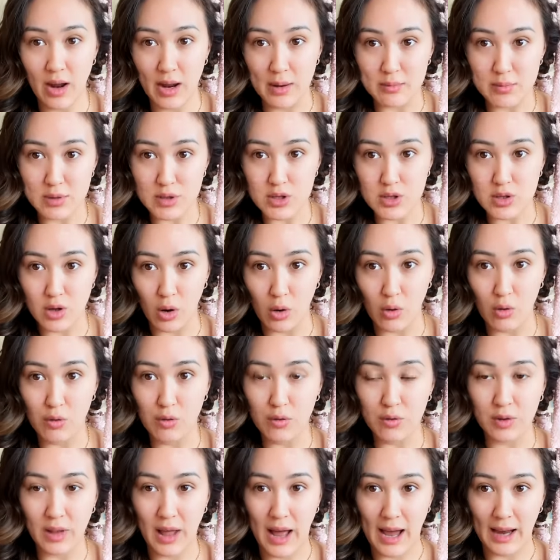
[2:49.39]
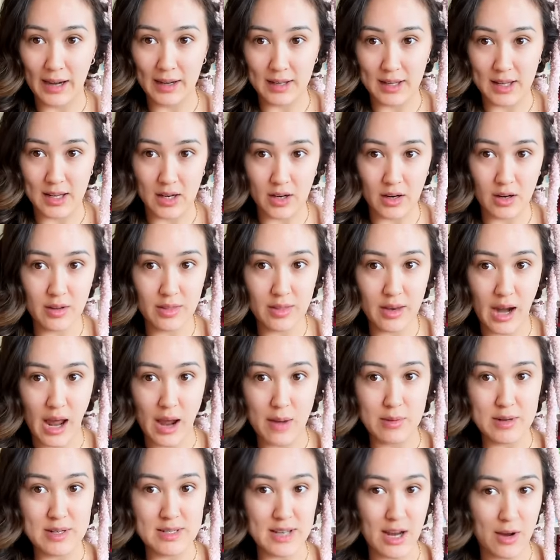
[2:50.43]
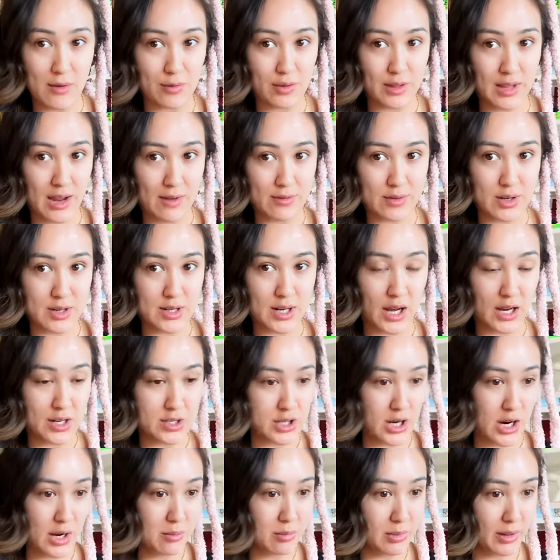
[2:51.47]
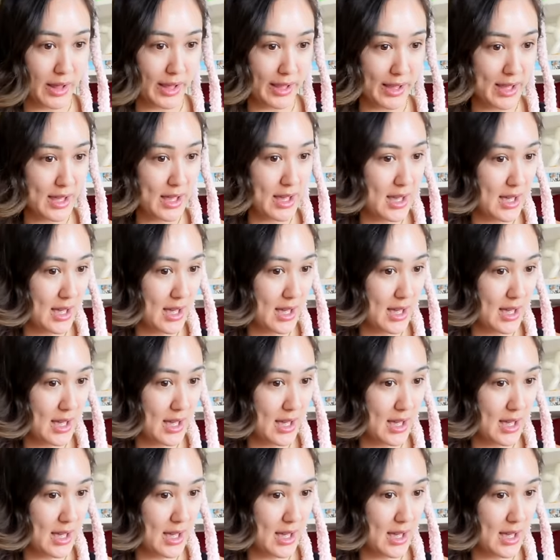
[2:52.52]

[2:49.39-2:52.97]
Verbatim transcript: I'm so flat here that I would definitely have to touch up like